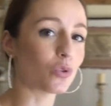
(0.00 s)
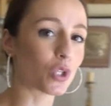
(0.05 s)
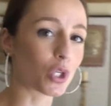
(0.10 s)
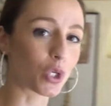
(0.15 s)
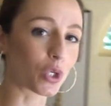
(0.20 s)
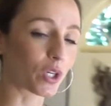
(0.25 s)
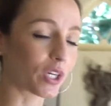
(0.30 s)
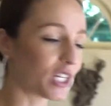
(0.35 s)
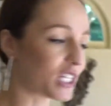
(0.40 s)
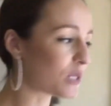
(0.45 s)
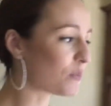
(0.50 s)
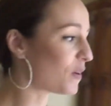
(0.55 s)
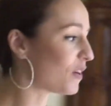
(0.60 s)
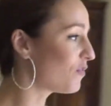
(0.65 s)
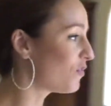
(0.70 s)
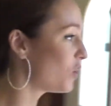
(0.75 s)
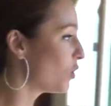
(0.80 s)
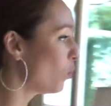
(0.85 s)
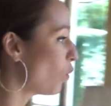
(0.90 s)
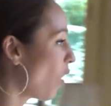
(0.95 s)
degrees, but
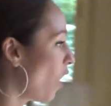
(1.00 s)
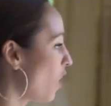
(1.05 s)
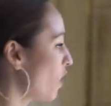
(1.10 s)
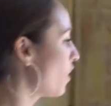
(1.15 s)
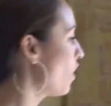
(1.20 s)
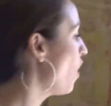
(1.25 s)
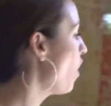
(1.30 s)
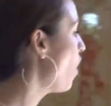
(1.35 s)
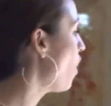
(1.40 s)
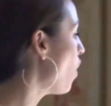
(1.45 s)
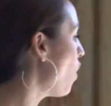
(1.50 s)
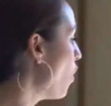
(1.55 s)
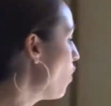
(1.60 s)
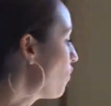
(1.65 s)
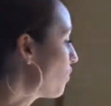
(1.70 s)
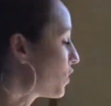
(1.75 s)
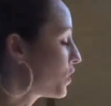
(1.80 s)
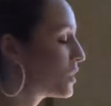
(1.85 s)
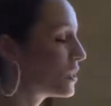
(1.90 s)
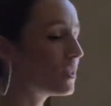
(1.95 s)
if you walk
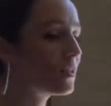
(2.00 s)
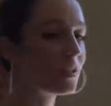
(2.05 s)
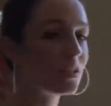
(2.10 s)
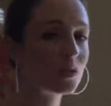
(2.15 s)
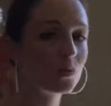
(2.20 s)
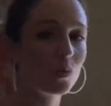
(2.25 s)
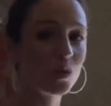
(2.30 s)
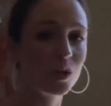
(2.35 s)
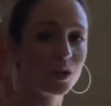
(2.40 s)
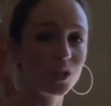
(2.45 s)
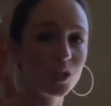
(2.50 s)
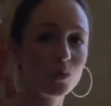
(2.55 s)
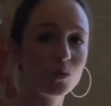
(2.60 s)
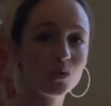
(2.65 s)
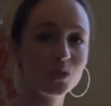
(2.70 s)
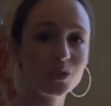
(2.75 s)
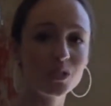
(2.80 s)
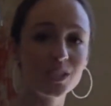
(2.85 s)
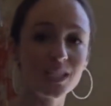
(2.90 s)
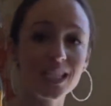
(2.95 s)
over to this window, you
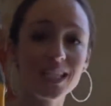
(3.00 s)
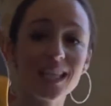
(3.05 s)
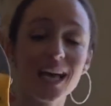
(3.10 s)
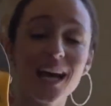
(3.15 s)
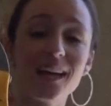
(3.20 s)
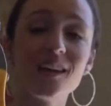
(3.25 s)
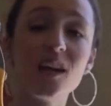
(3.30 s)
will see that